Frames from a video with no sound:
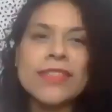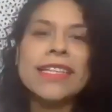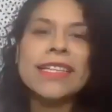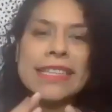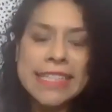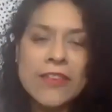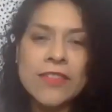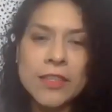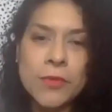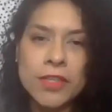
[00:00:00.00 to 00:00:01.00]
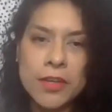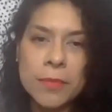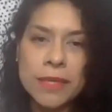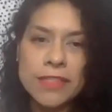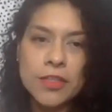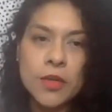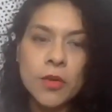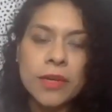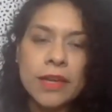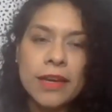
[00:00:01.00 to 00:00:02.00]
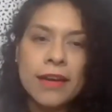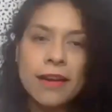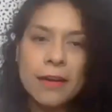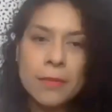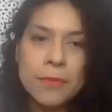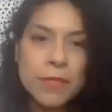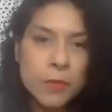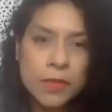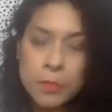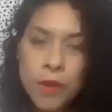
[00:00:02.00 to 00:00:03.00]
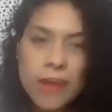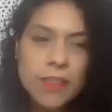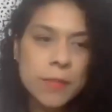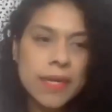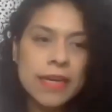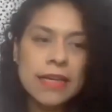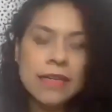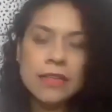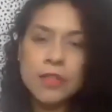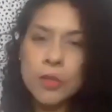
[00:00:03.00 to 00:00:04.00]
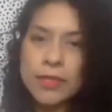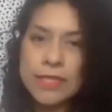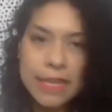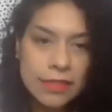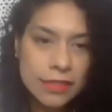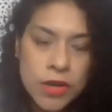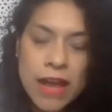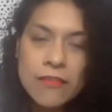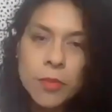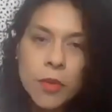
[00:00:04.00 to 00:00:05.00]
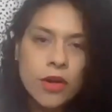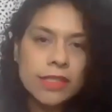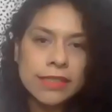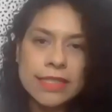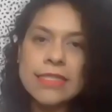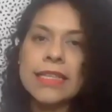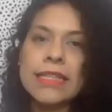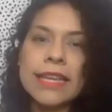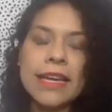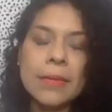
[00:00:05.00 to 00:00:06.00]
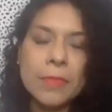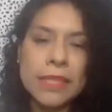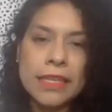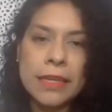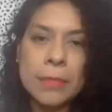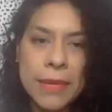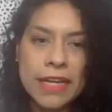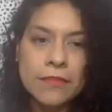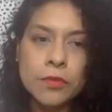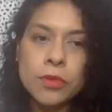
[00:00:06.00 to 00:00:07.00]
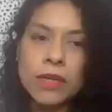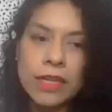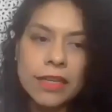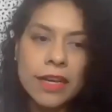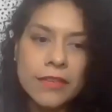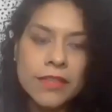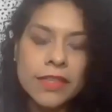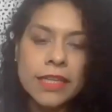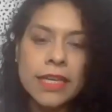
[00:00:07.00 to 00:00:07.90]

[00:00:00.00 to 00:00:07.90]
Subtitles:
it. Definitely when you're about to go meet with a prospect, attend a travel party, things like that, be mindful of it.